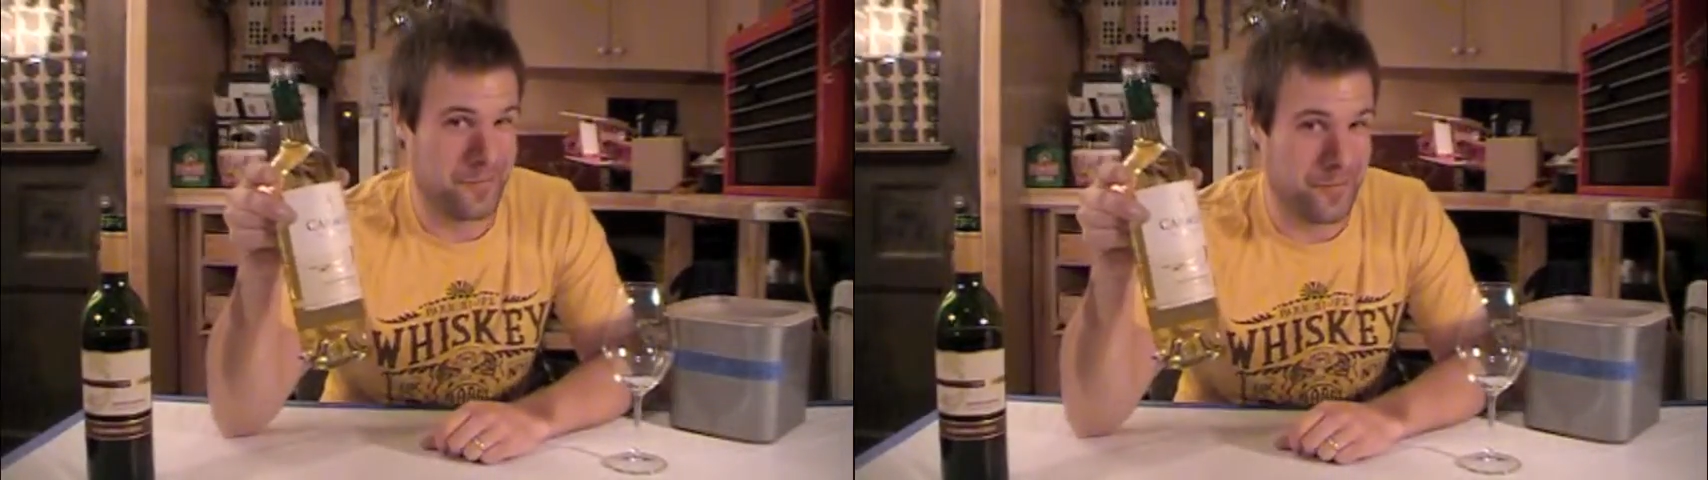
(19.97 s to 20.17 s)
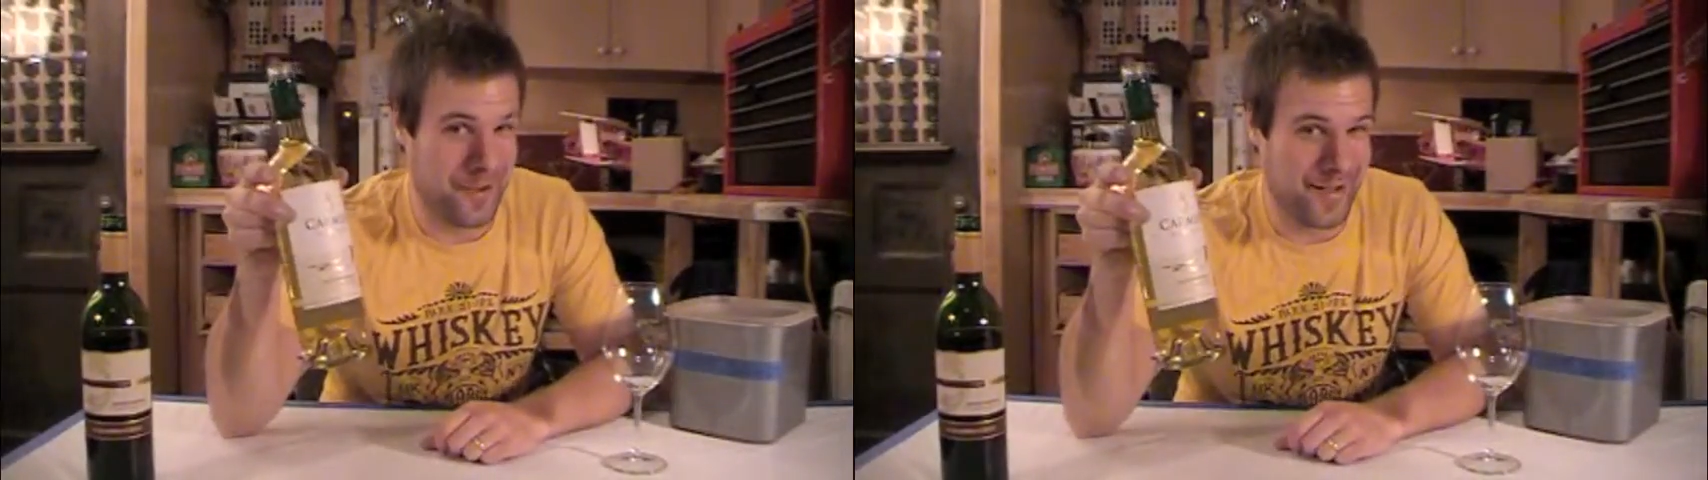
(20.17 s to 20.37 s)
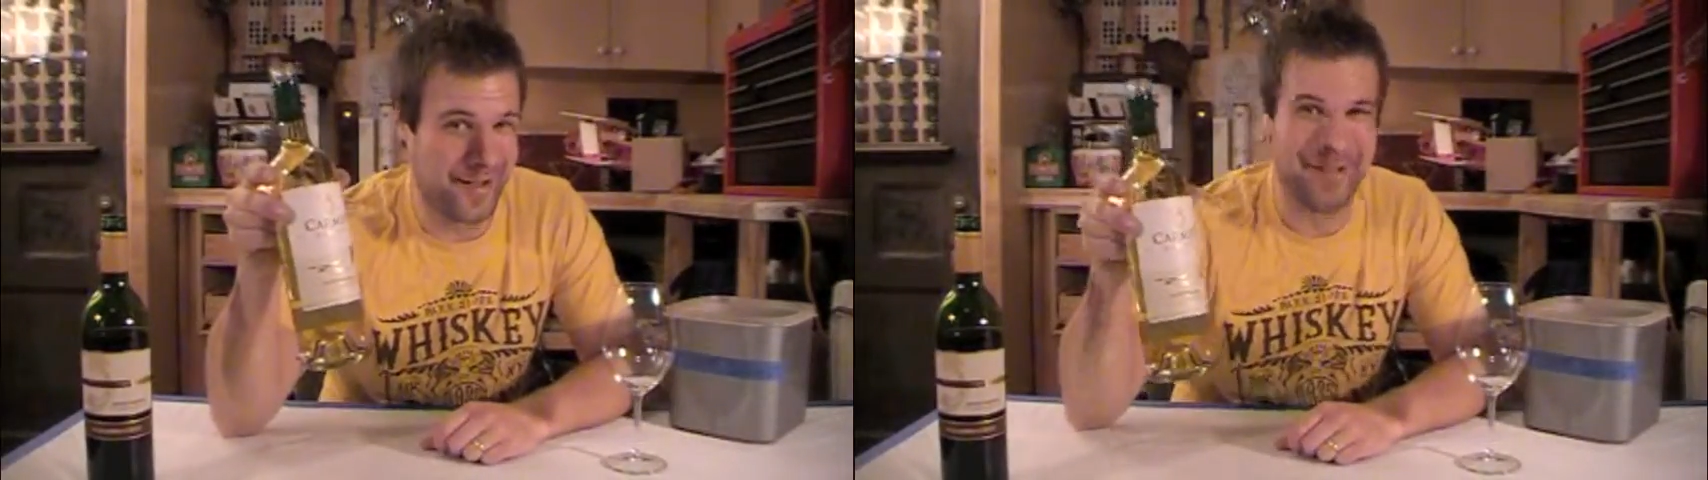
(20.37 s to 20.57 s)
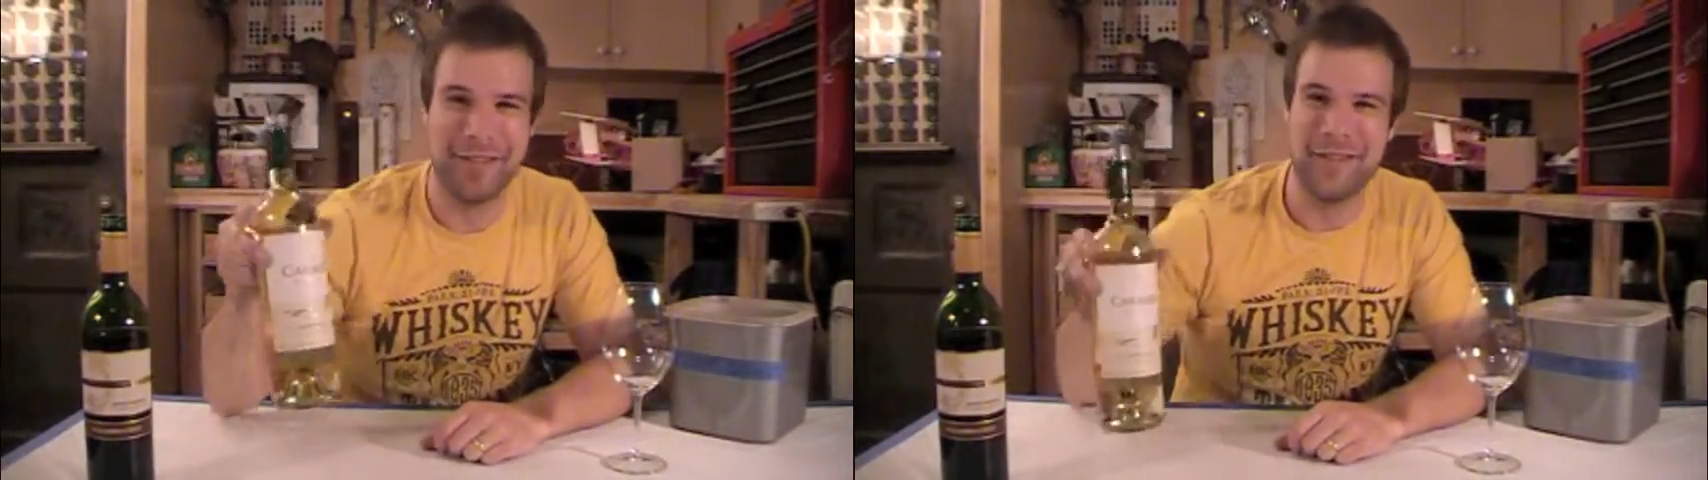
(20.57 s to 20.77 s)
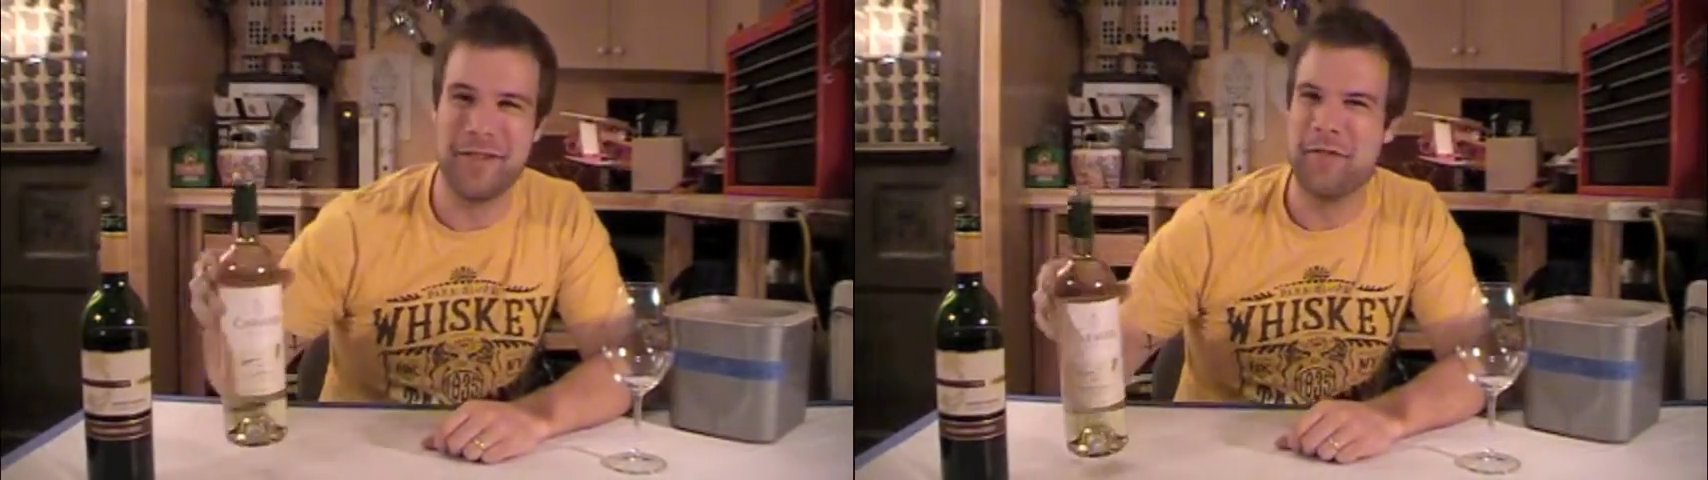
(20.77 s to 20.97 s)
wine,
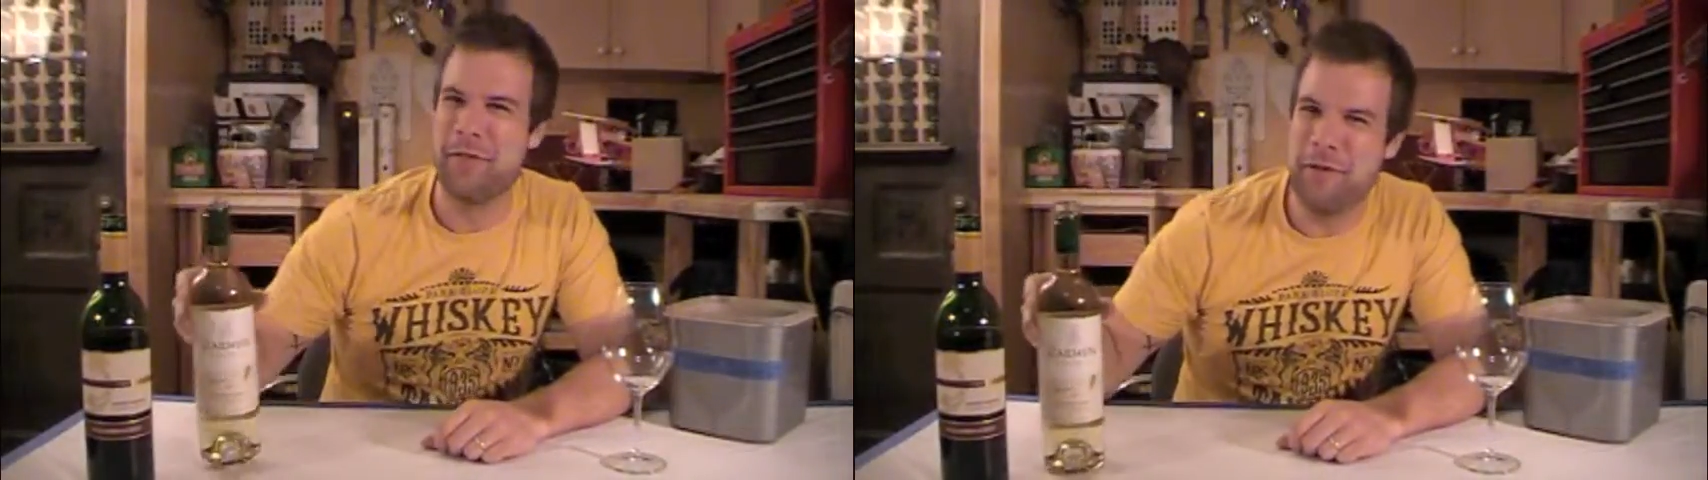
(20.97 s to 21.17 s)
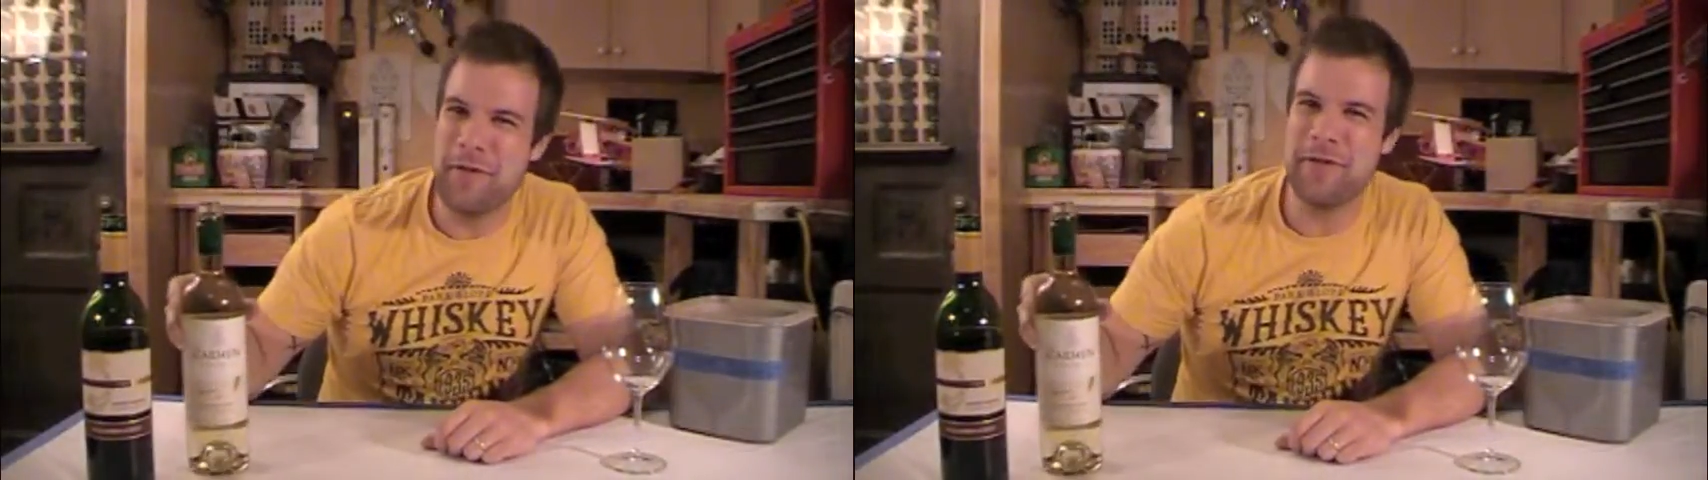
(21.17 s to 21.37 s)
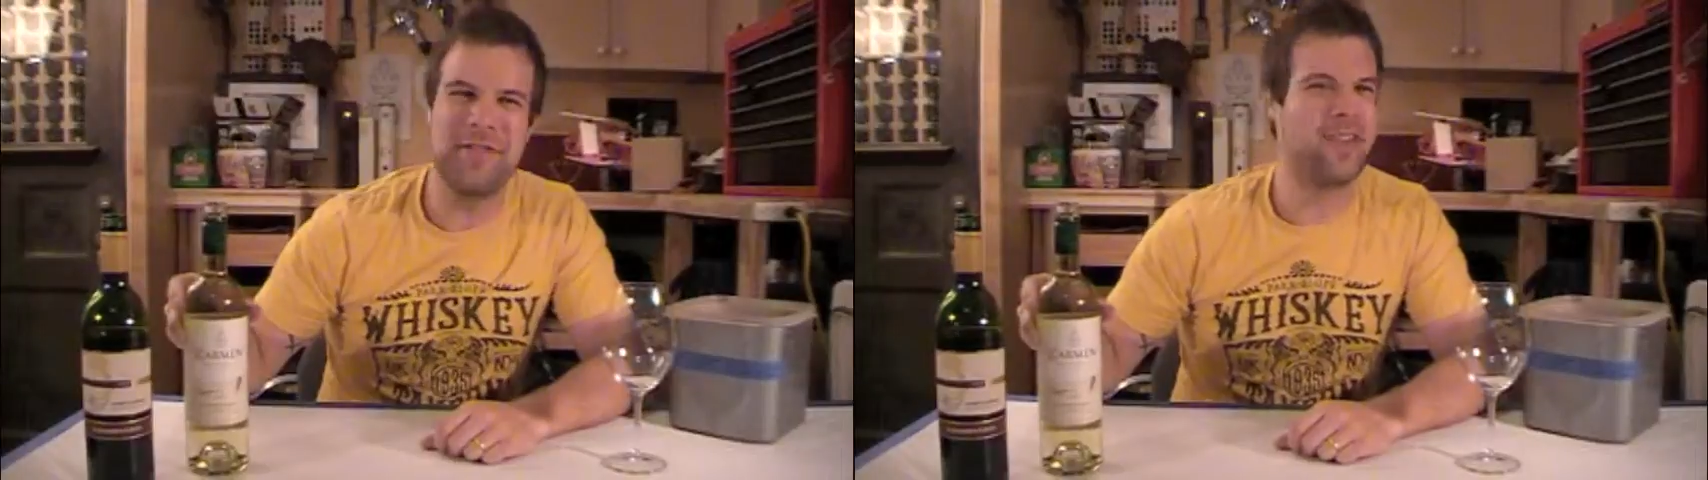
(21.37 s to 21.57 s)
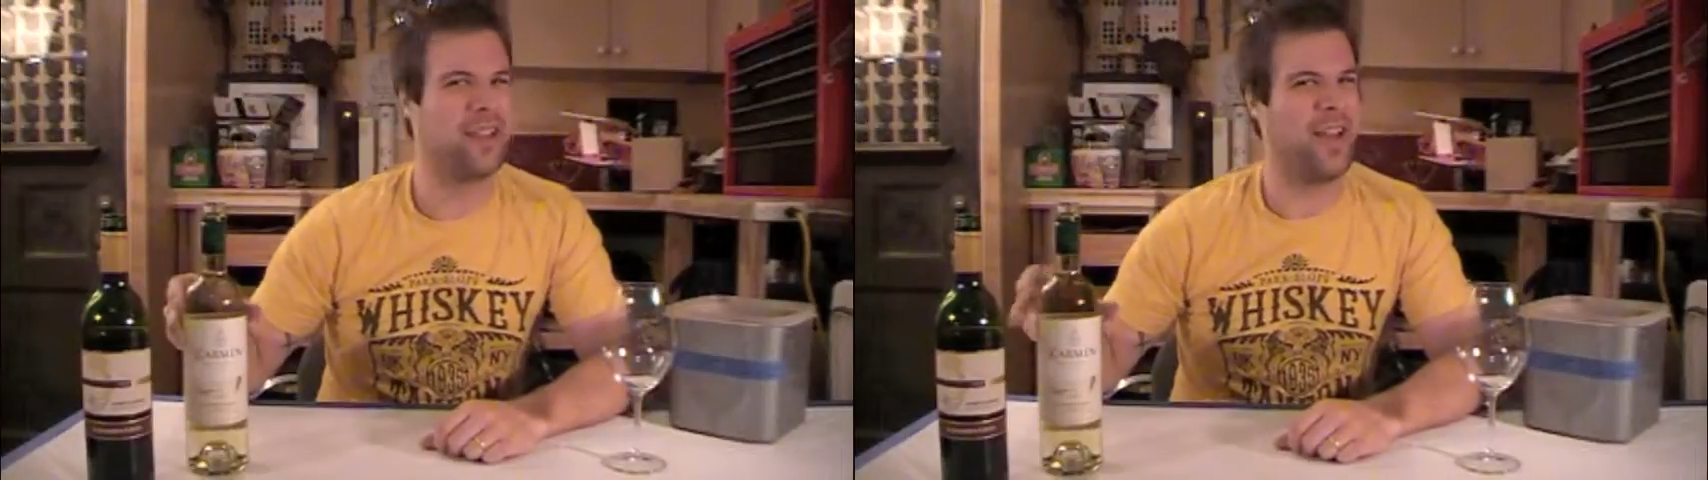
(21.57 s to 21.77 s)
food,